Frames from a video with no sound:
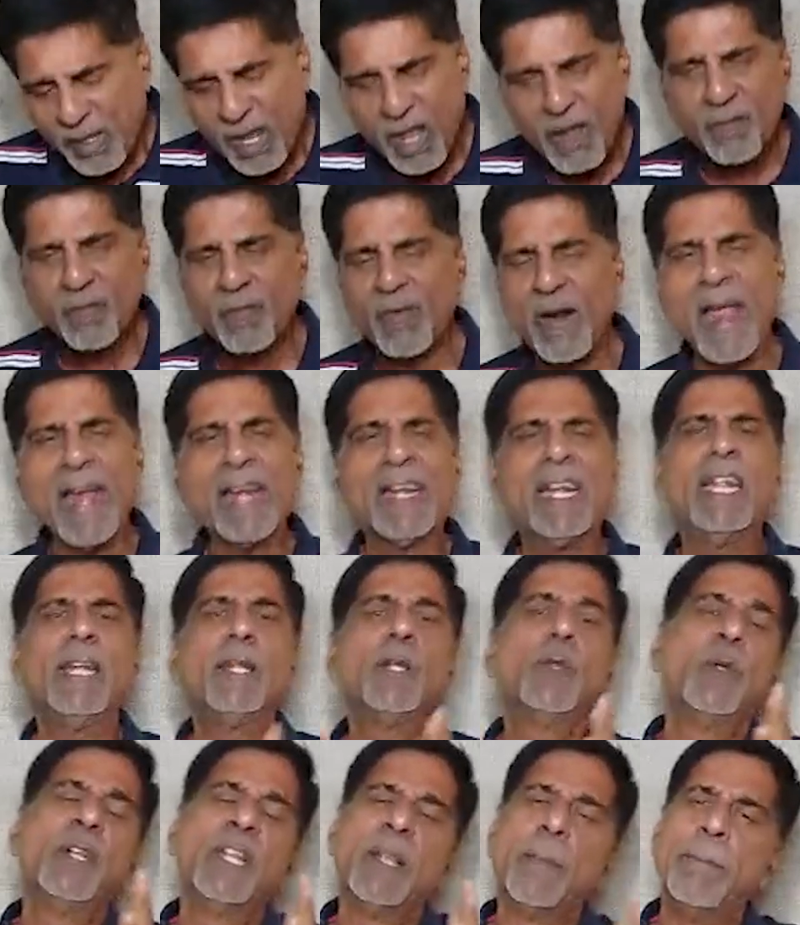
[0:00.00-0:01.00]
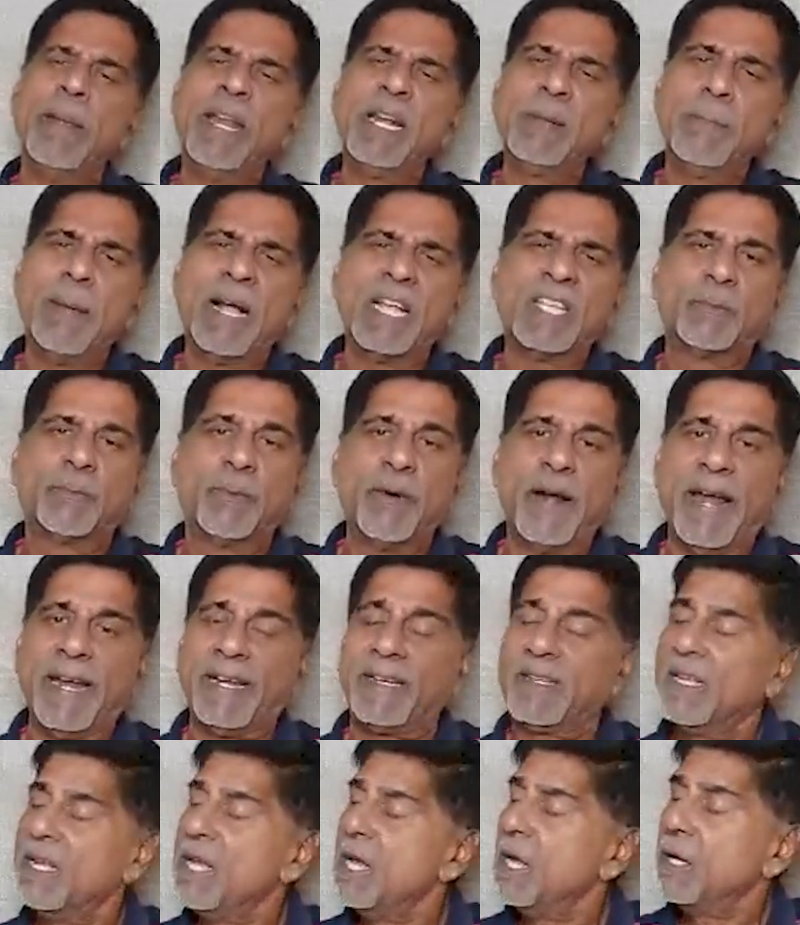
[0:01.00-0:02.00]
Frankly, during the mid-match
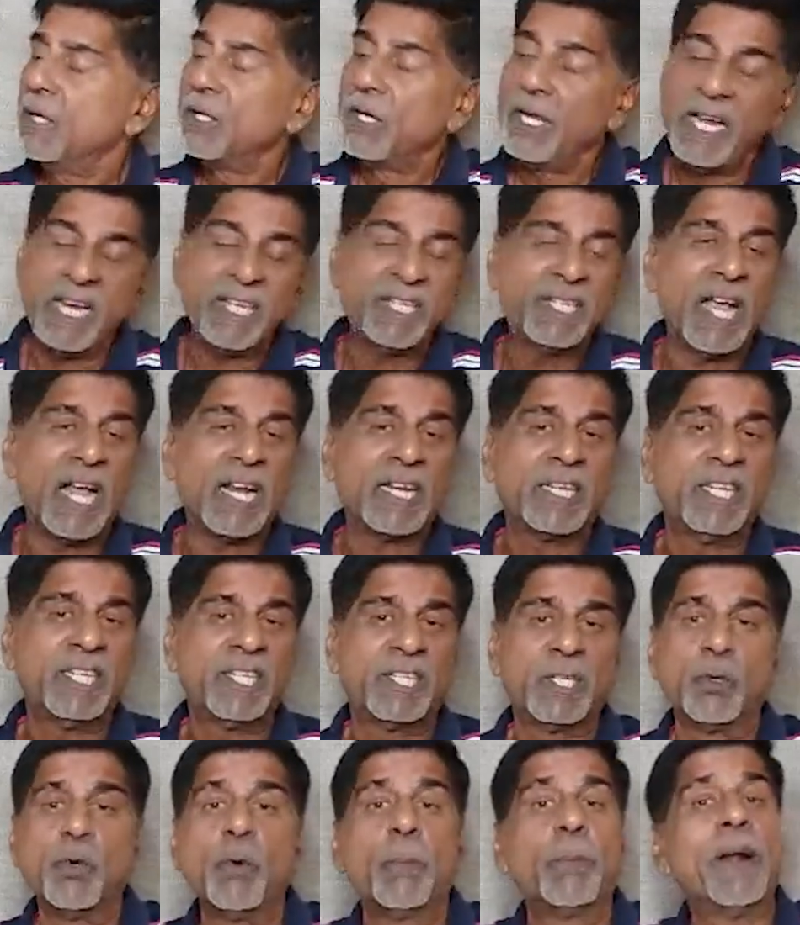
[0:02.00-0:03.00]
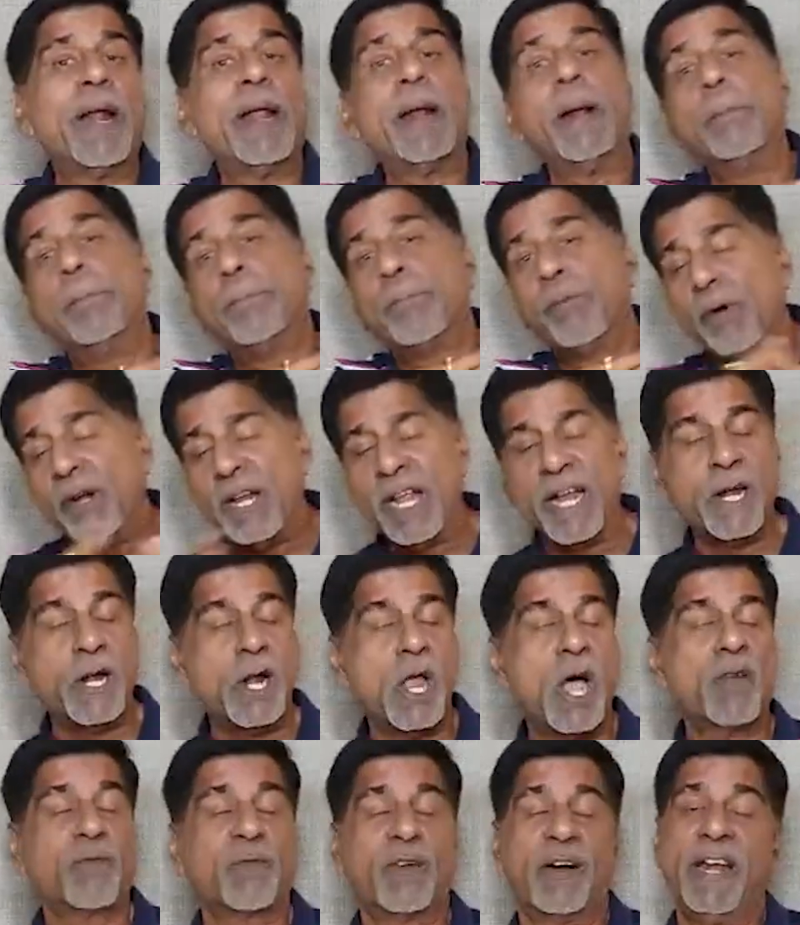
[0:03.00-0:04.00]
break, Ishan Kishan, who played a brilliant
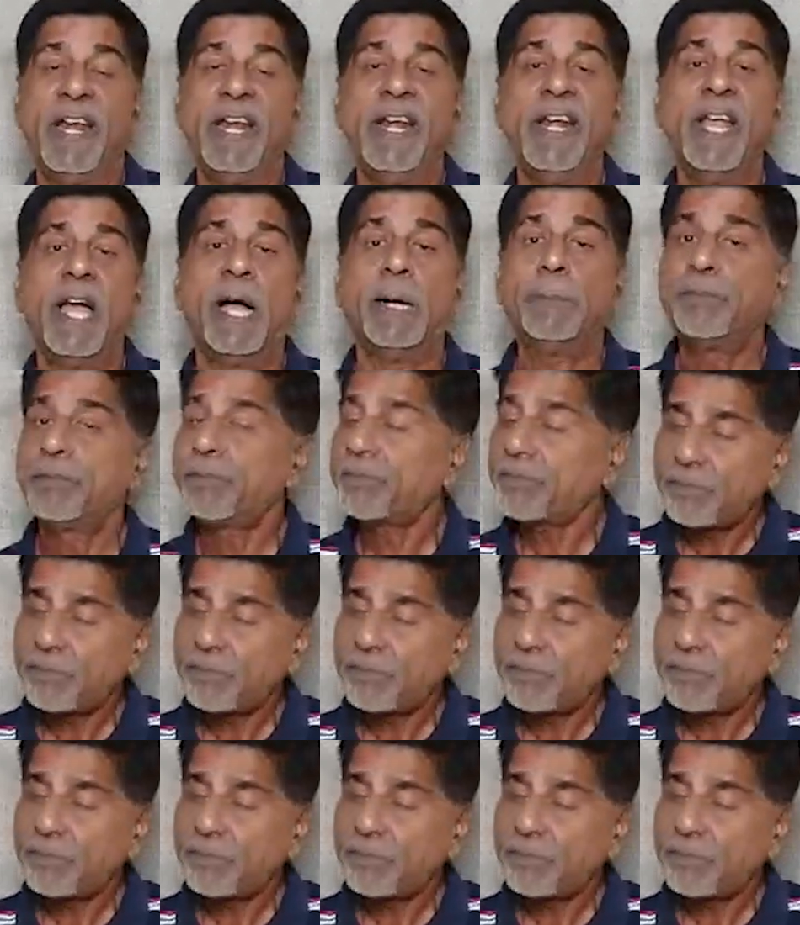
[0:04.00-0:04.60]
knock for India,